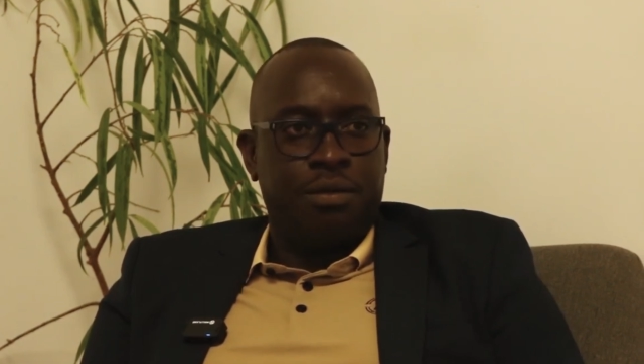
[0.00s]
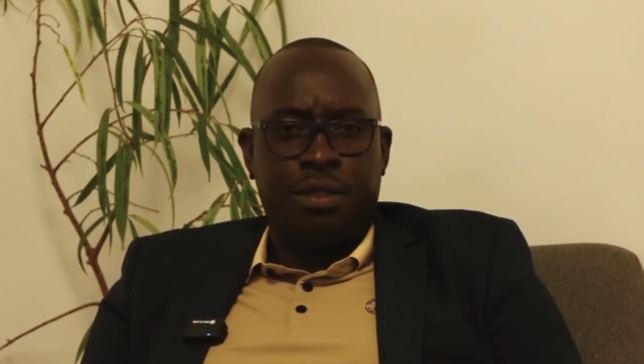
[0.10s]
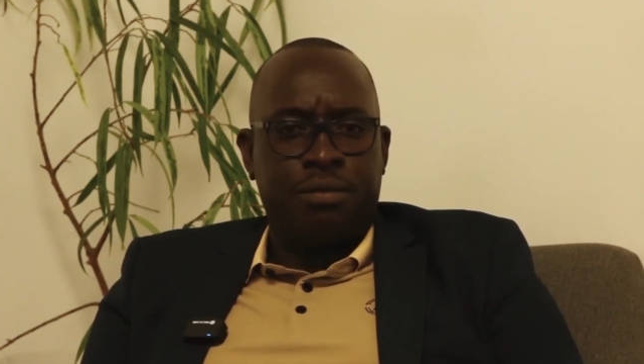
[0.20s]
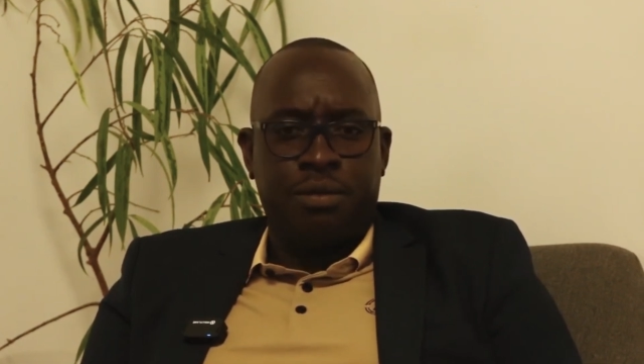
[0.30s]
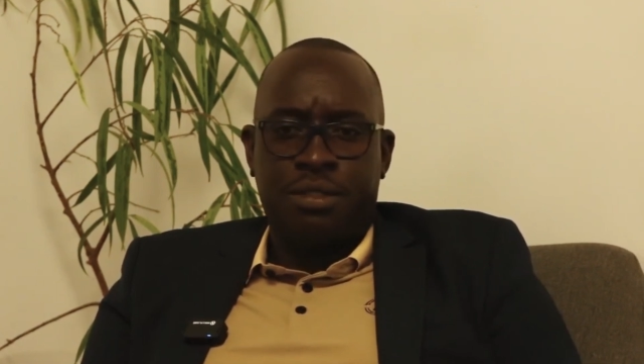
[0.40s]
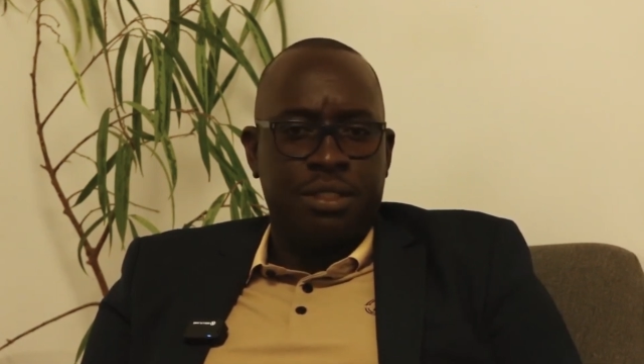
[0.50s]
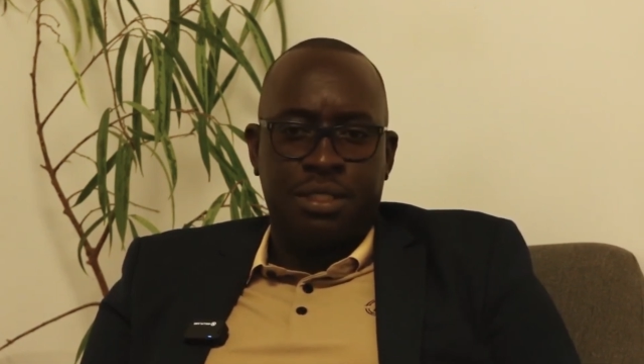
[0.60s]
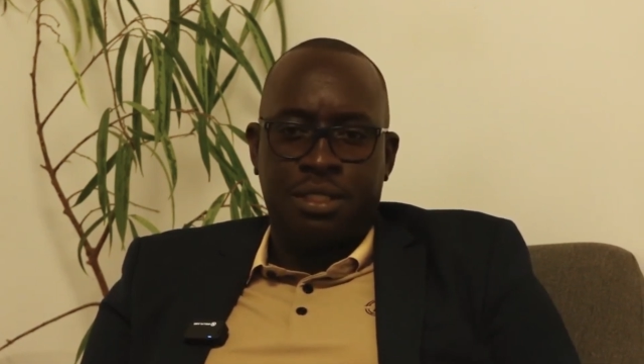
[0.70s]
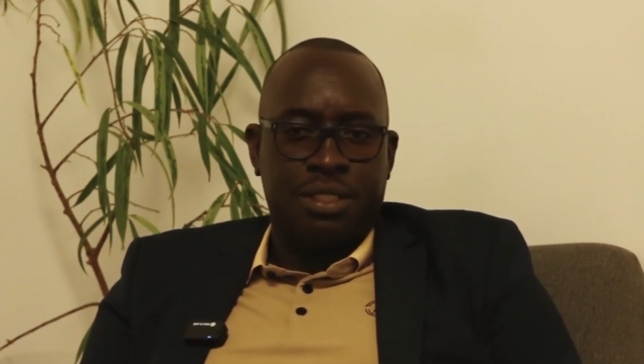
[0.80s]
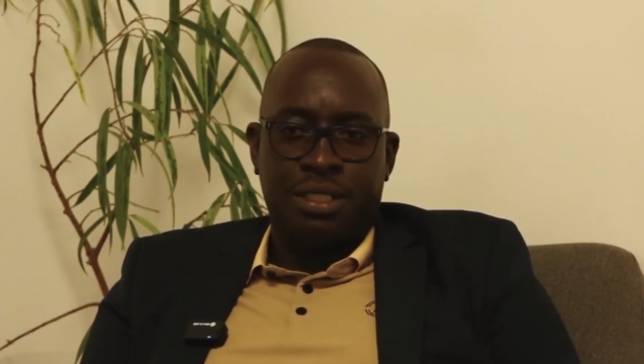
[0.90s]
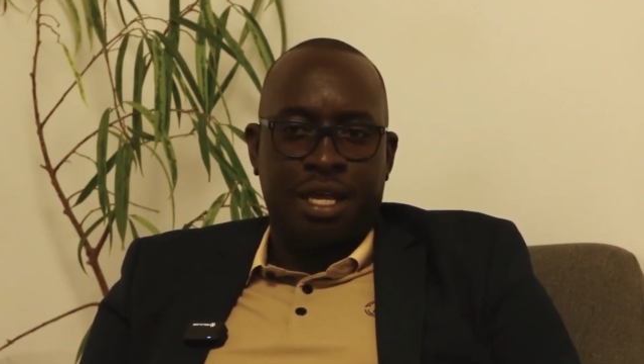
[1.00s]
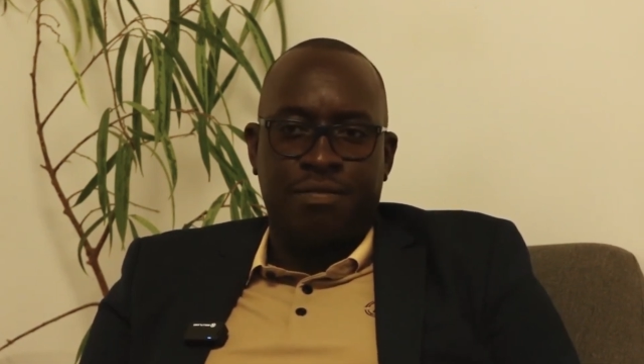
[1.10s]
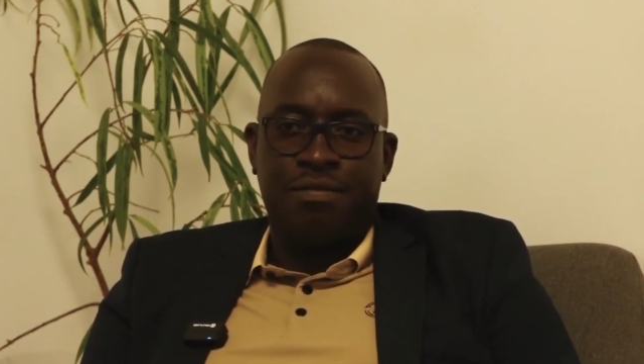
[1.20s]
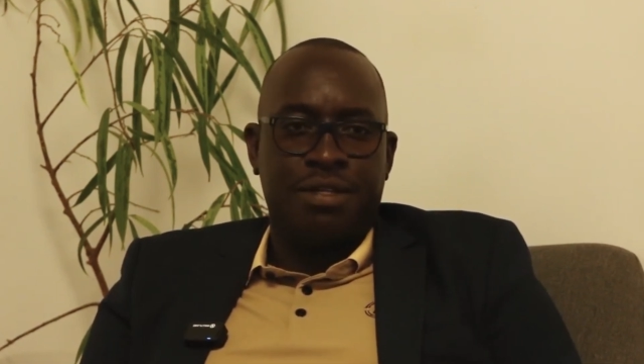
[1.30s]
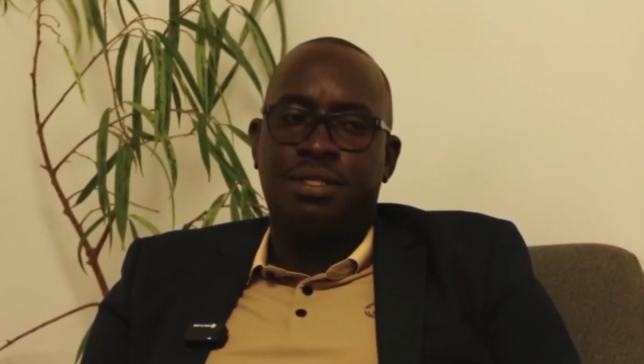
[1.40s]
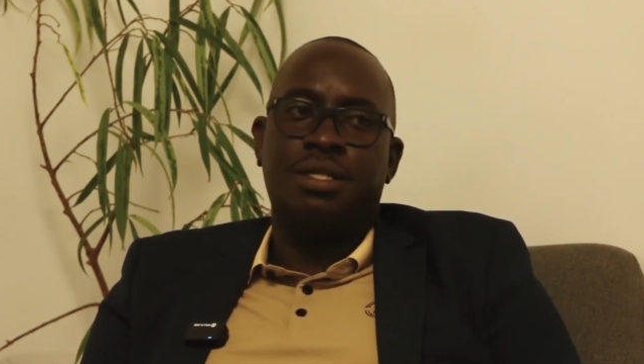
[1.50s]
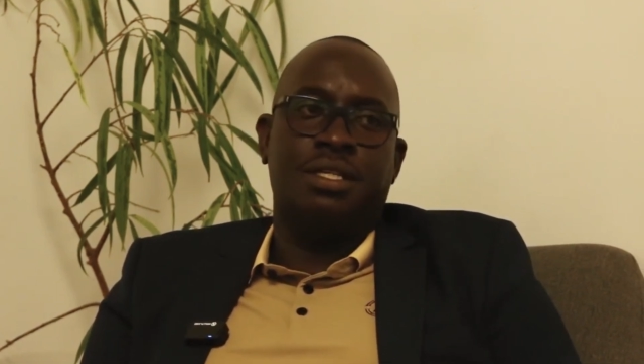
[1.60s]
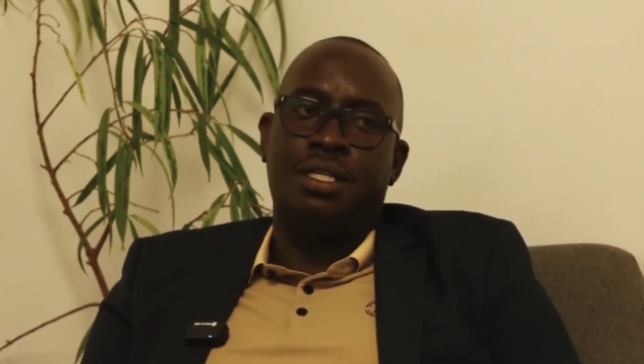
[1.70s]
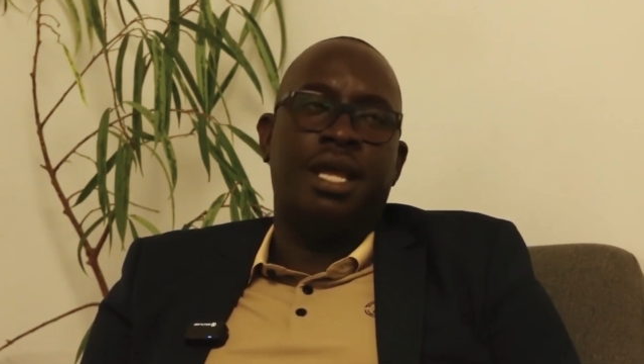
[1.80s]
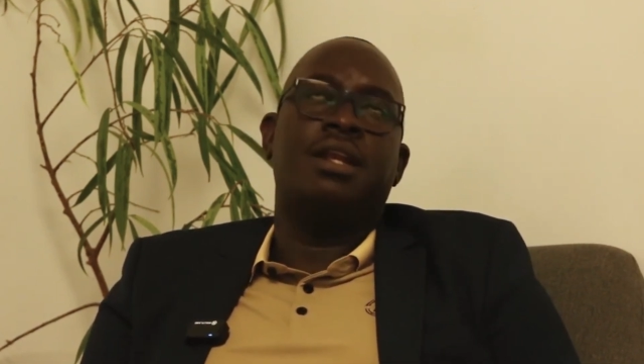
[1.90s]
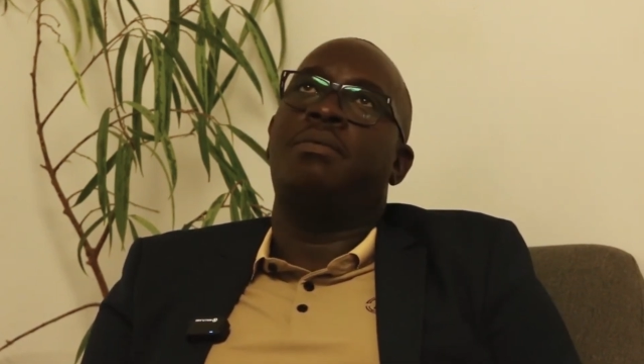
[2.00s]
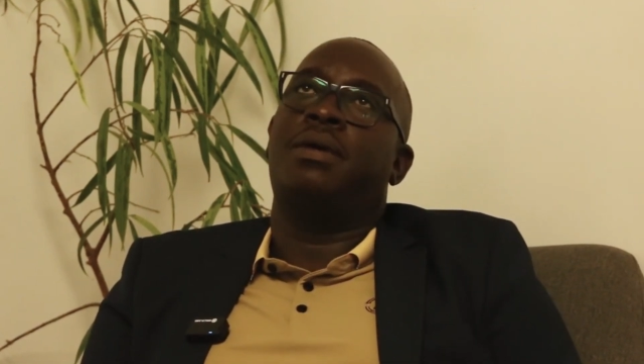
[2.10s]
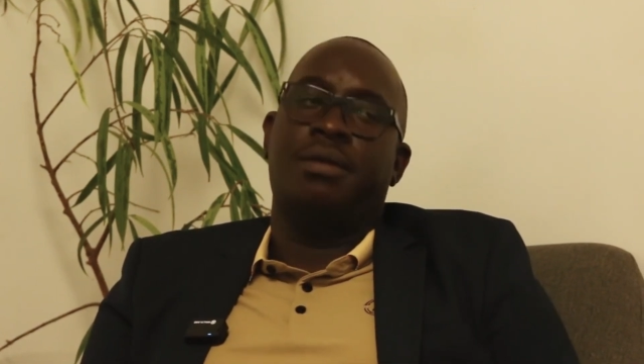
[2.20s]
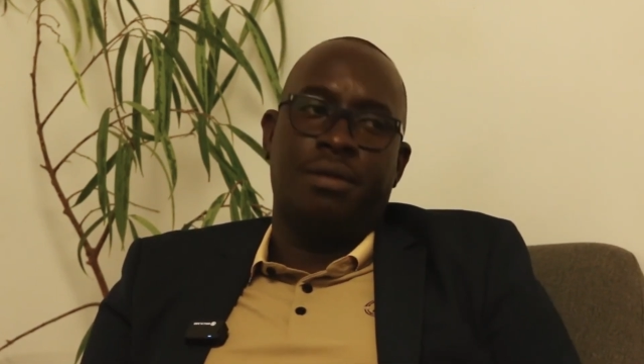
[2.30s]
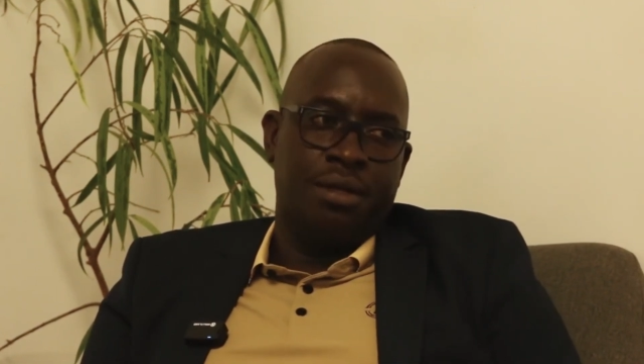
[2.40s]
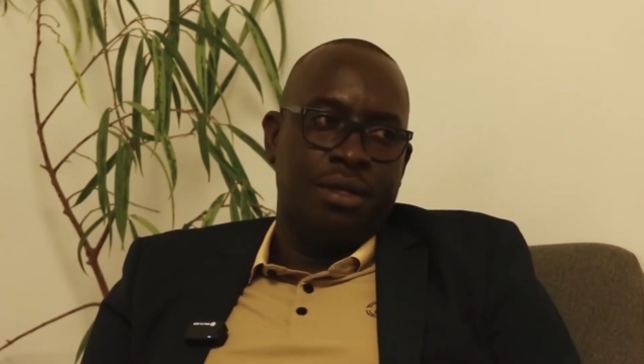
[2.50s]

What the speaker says: I've never seen it anywhere.